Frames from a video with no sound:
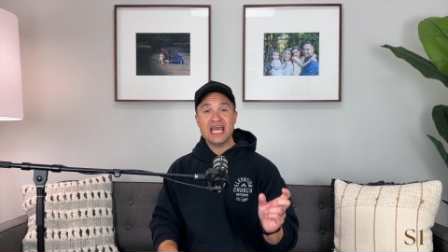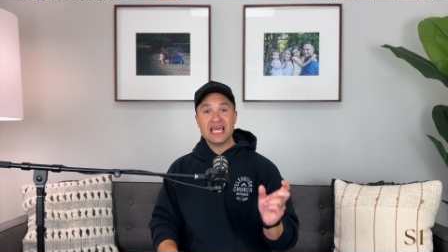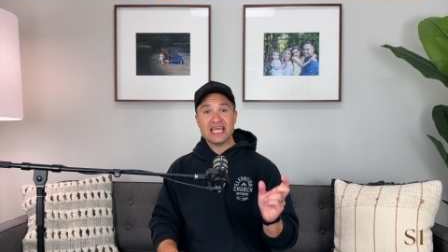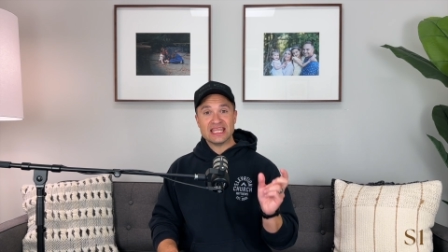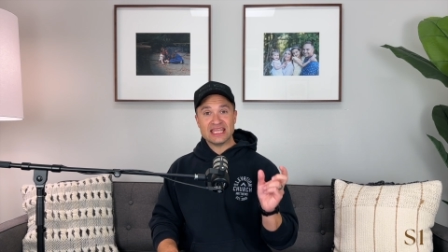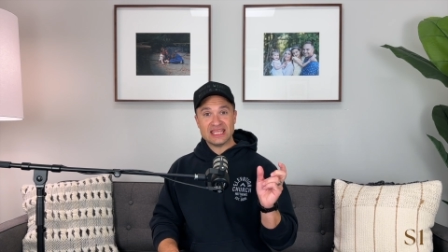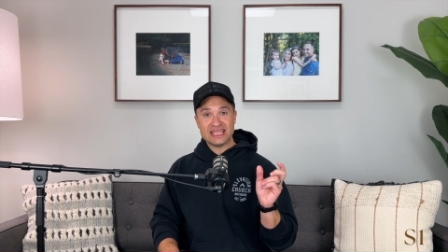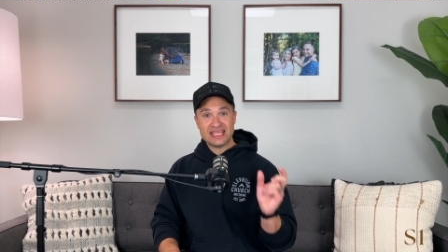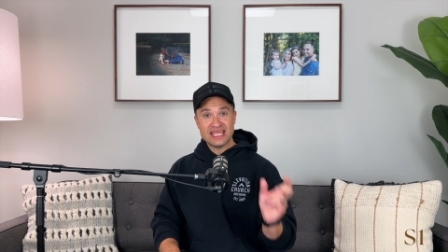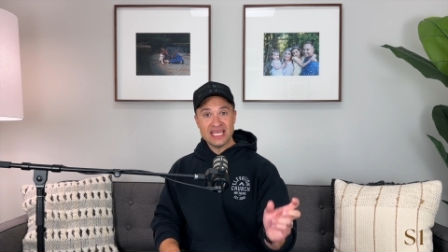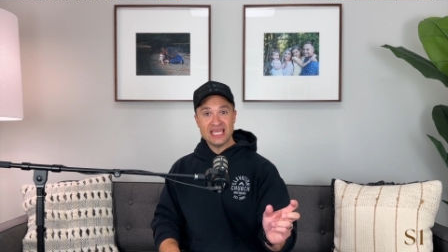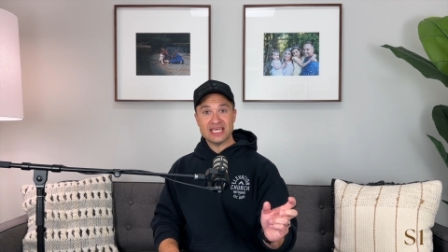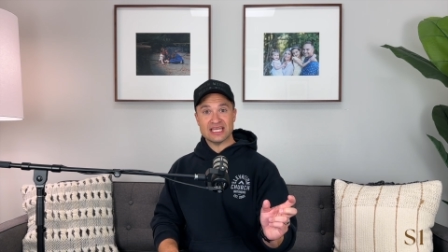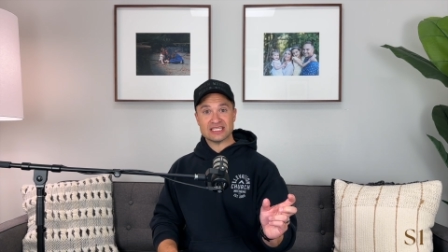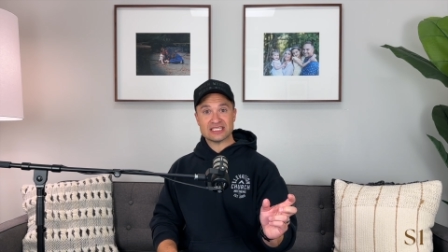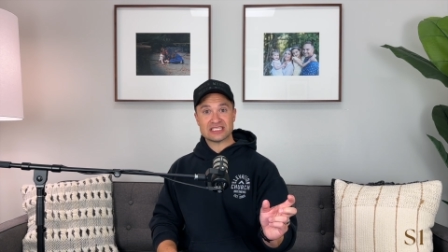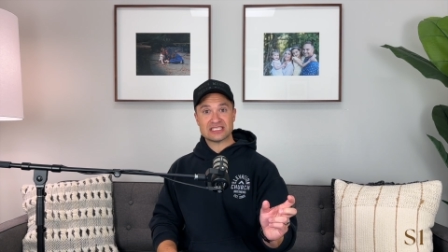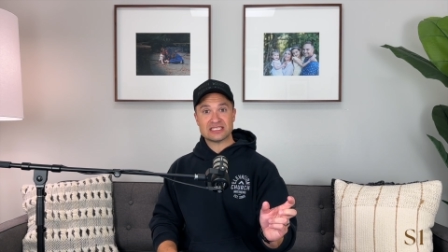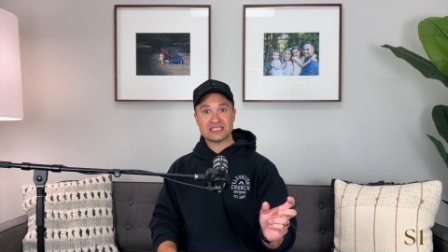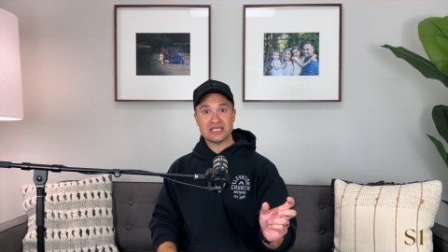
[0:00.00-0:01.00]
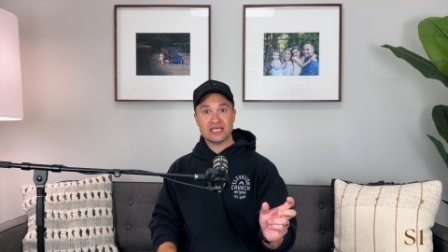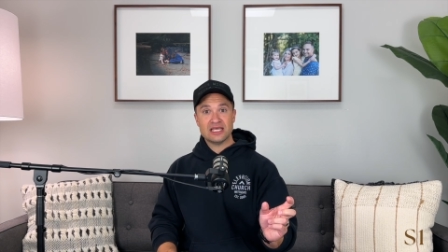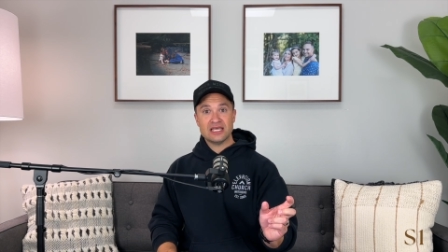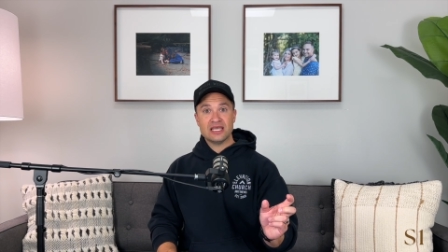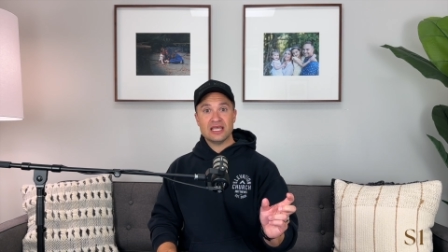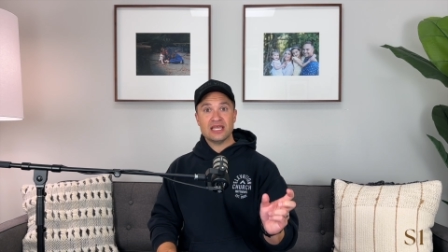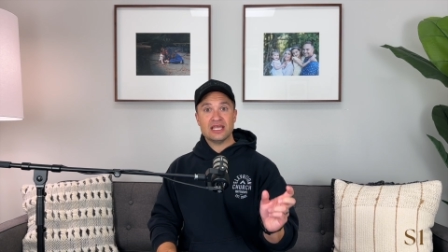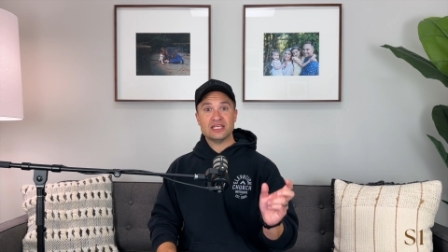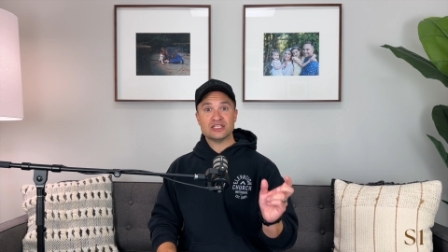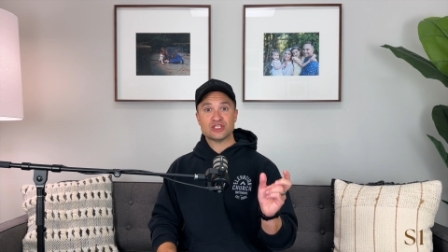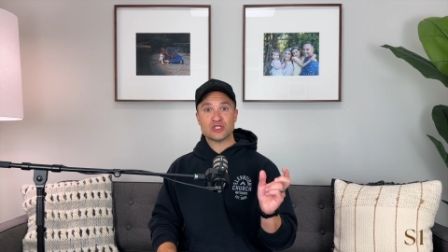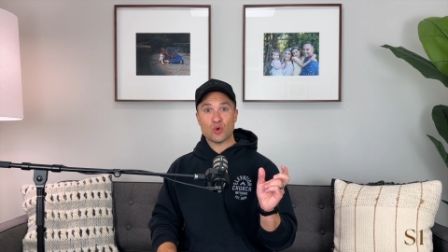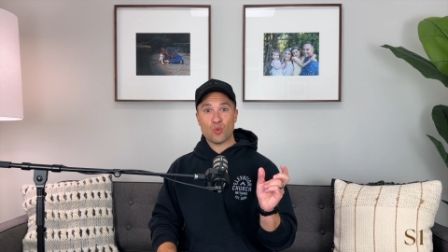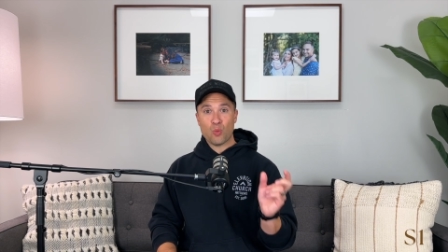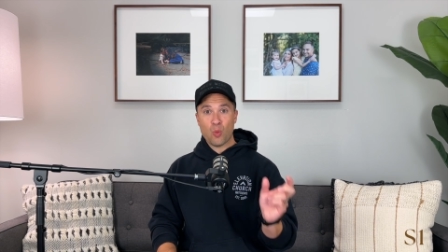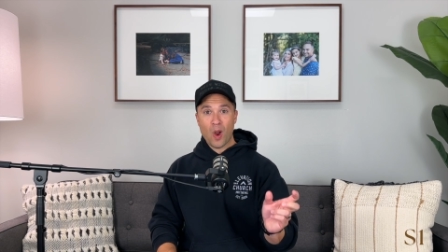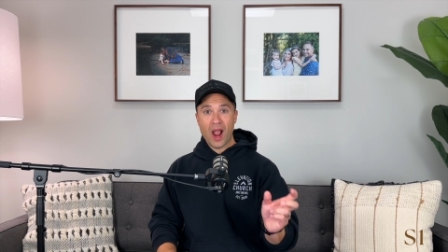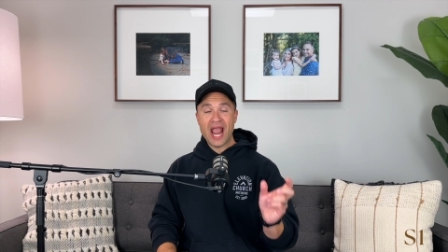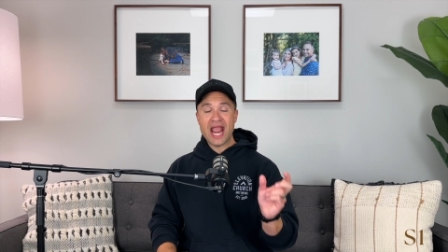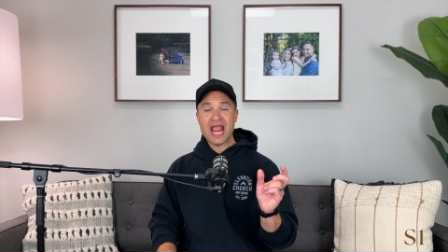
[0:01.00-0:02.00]
this is the
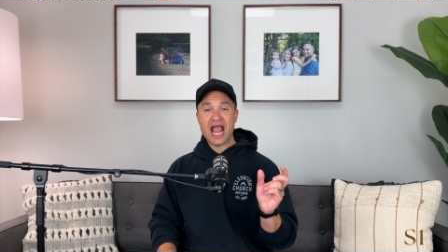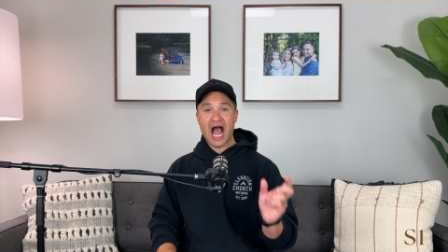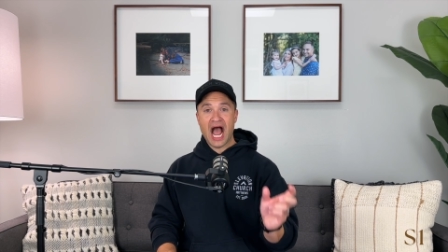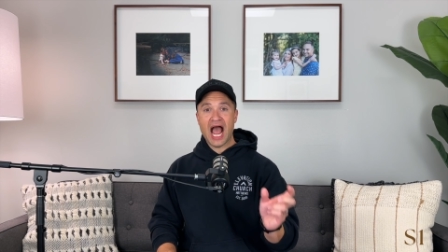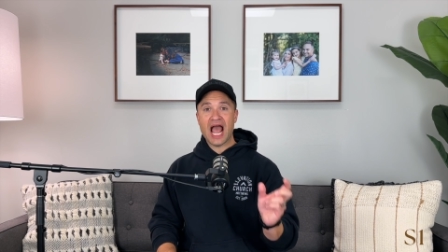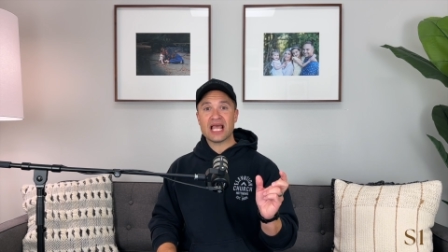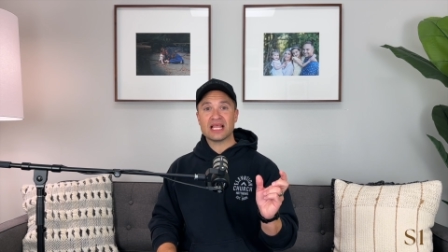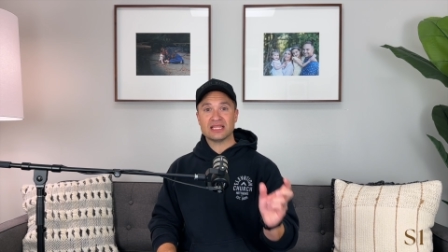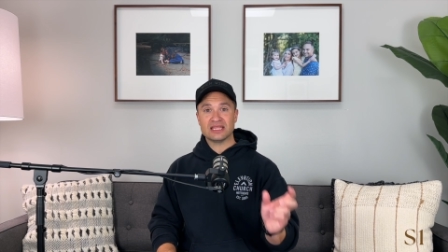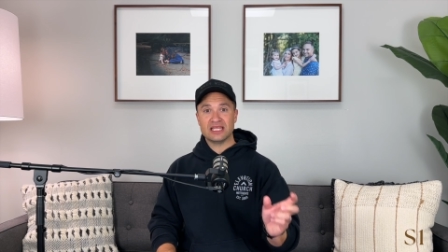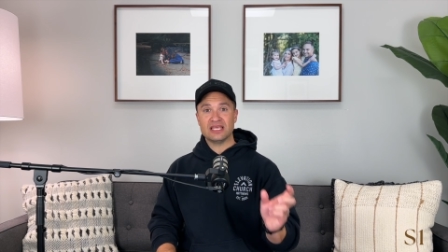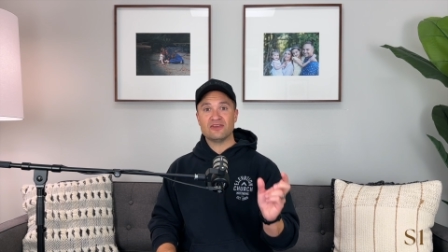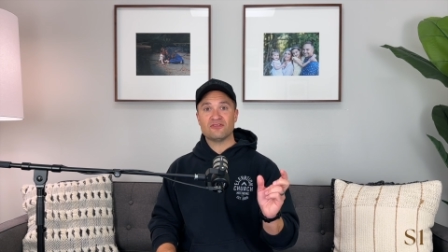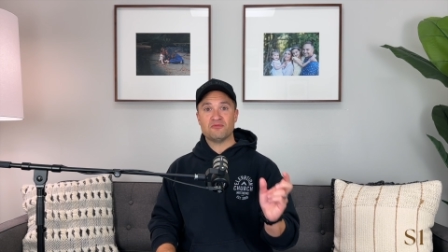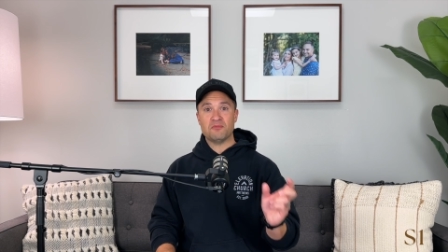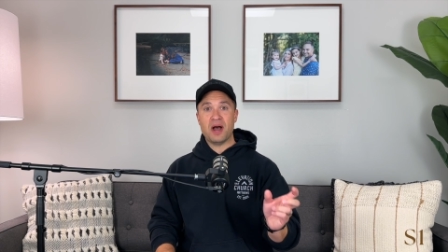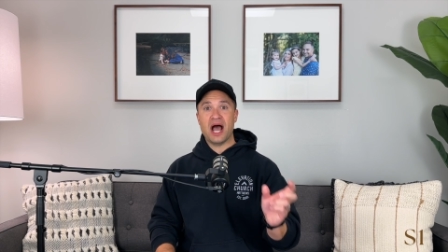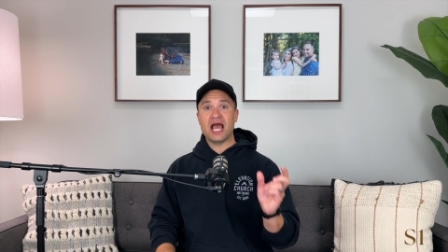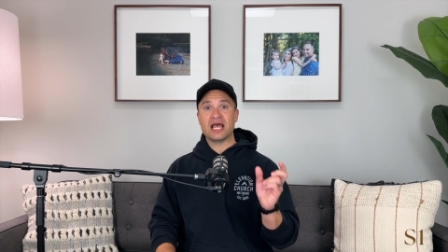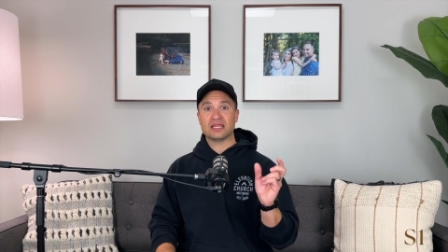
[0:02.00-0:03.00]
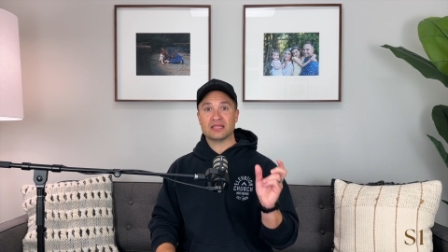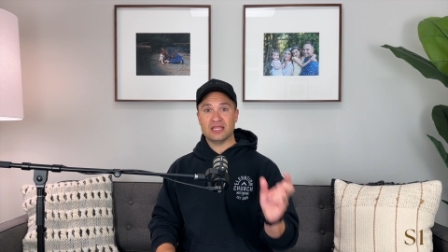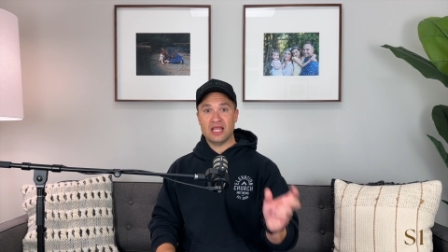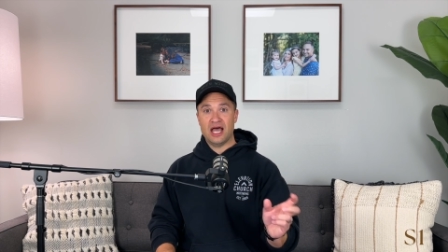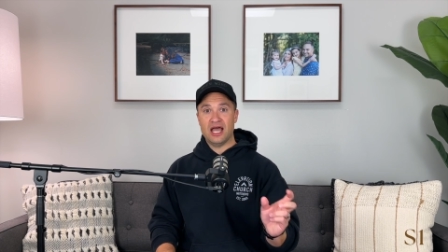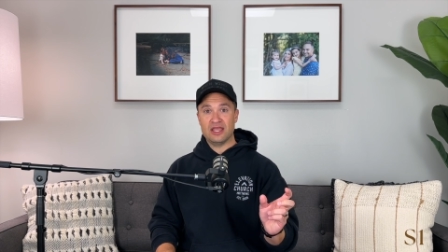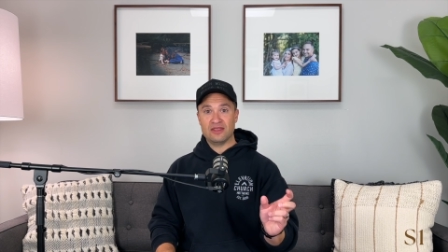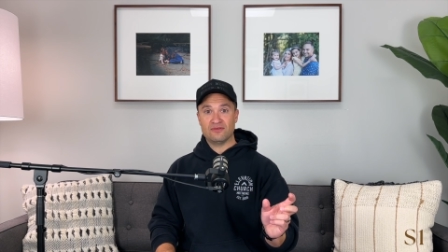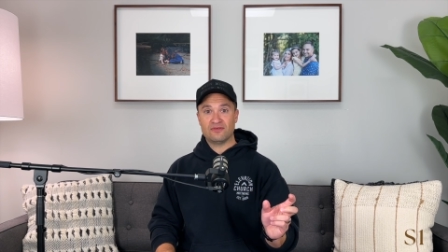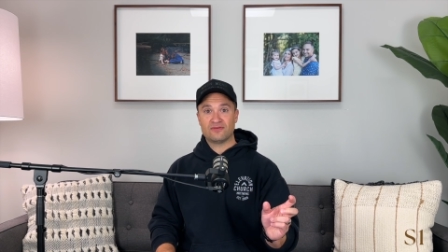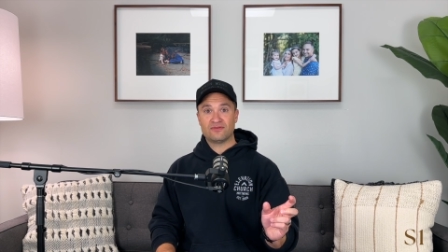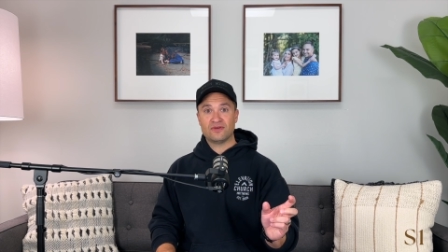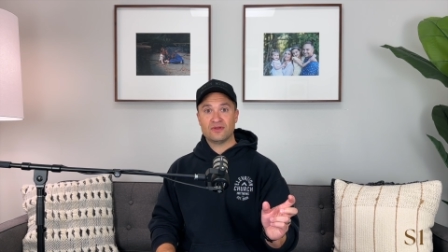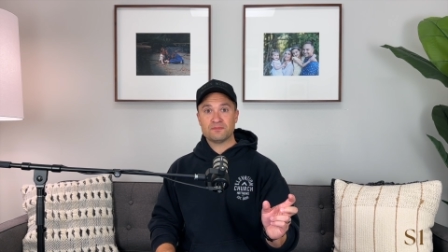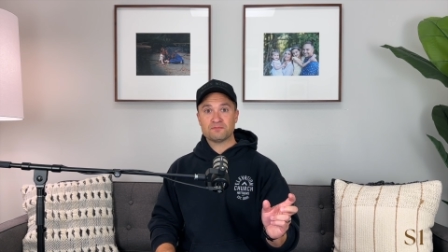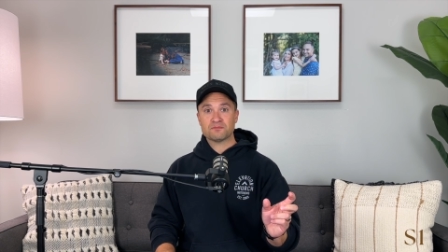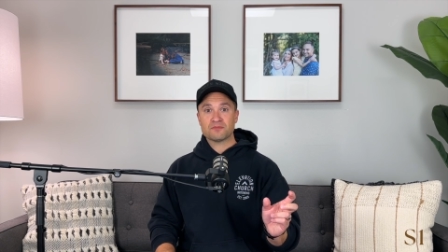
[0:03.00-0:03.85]
way I live my life.